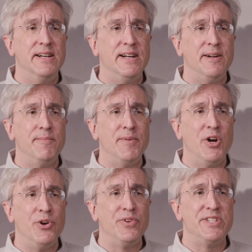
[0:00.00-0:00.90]

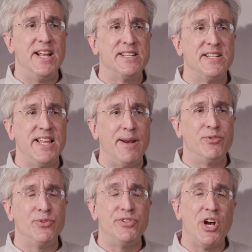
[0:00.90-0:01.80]
Oak Ridge National
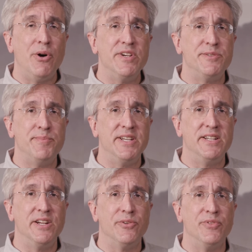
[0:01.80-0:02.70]
Laboratory has always
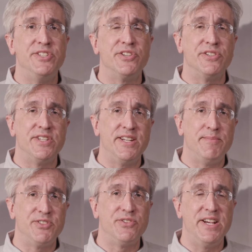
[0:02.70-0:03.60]
been a research and
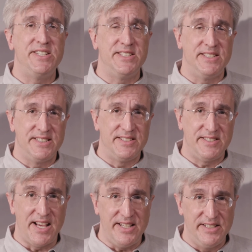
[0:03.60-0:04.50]
demonstration
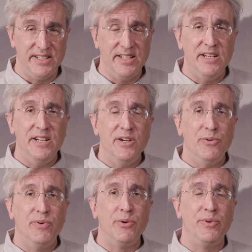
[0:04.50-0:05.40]
site
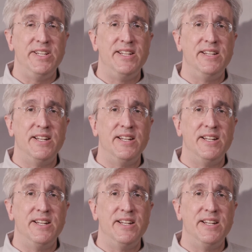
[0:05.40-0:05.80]
where we